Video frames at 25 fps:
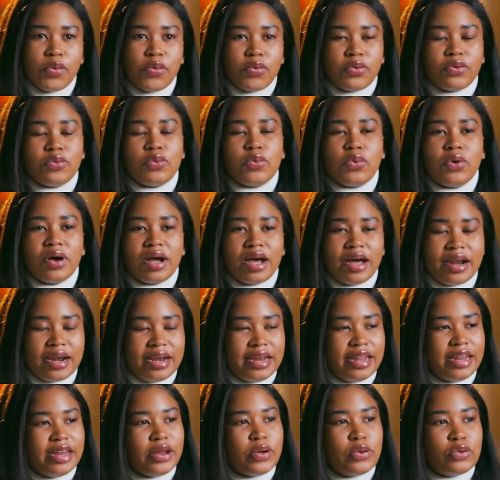Kore
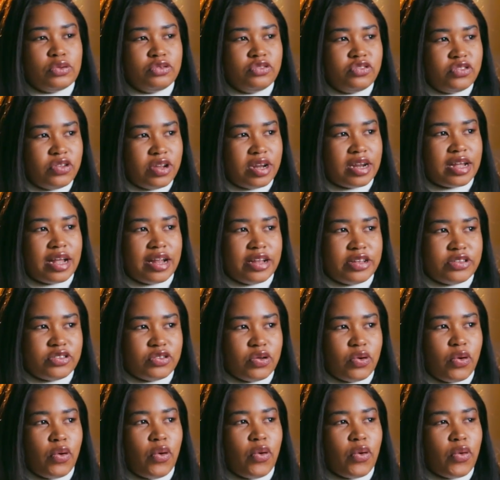unkarle na
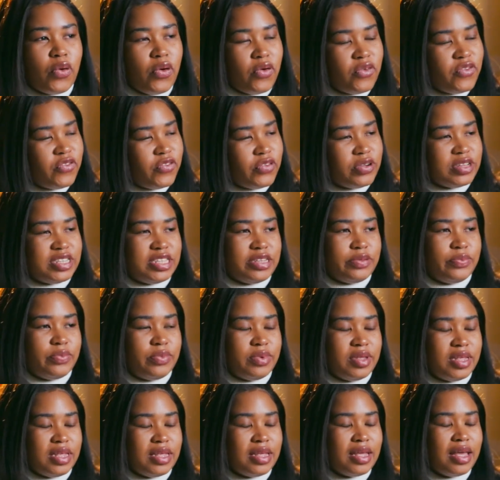o comforting
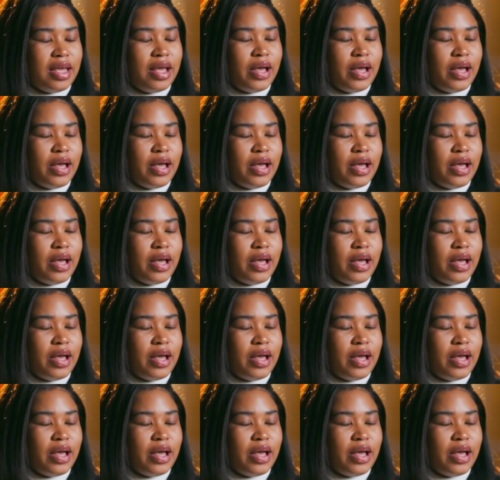me